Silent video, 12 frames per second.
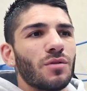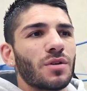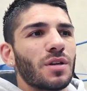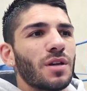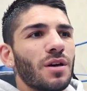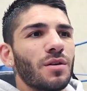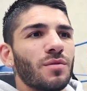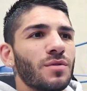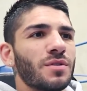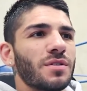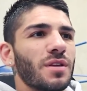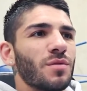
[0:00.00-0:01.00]
look, it
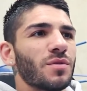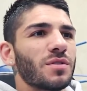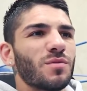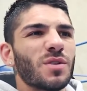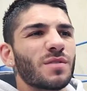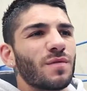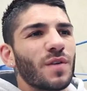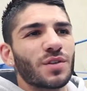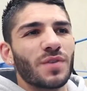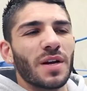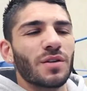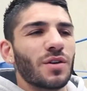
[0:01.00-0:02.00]
wasn't
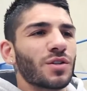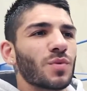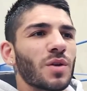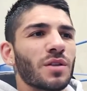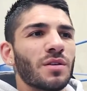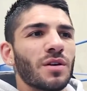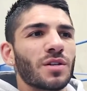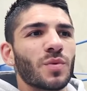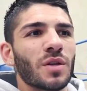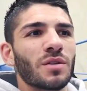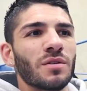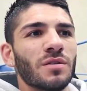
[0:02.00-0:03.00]
frustrating. Look, I just
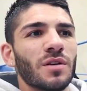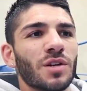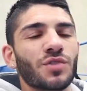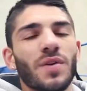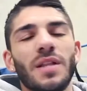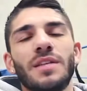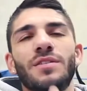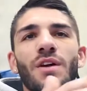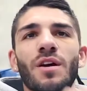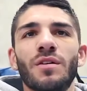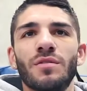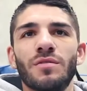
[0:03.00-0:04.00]
wanted the Australia to
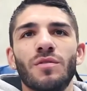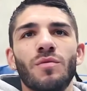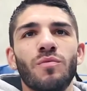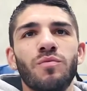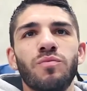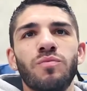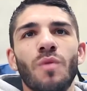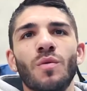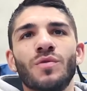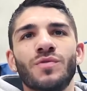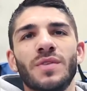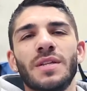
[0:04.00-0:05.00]
know what
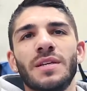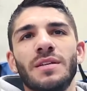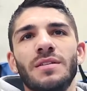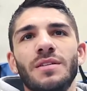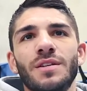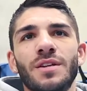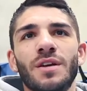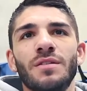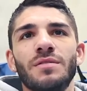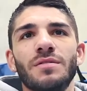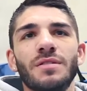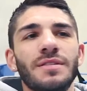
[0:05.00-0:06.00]
was really
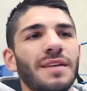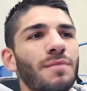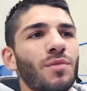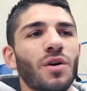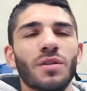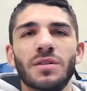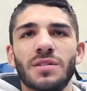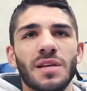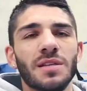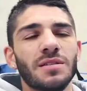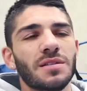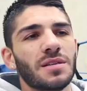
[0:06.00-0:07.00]
done behind the
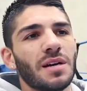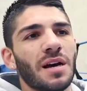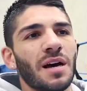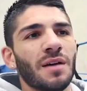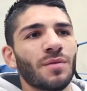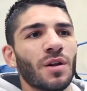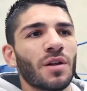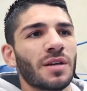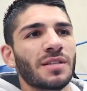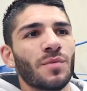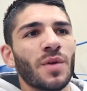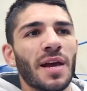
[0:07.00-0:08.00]
scenes. Like I
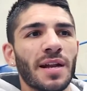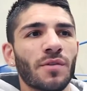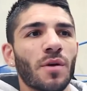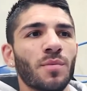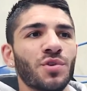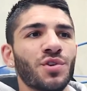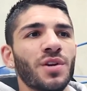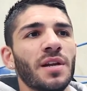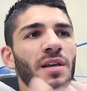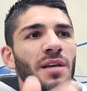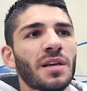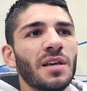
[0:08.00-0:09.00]
said, we had our
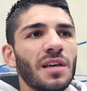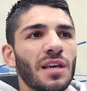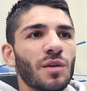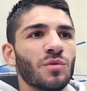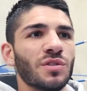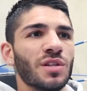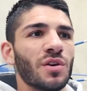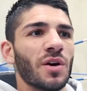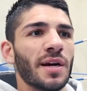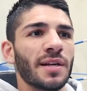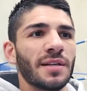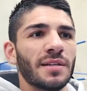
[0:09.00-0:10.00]
opportunity, it was
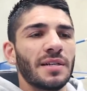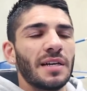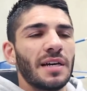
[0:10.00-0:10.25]
denied.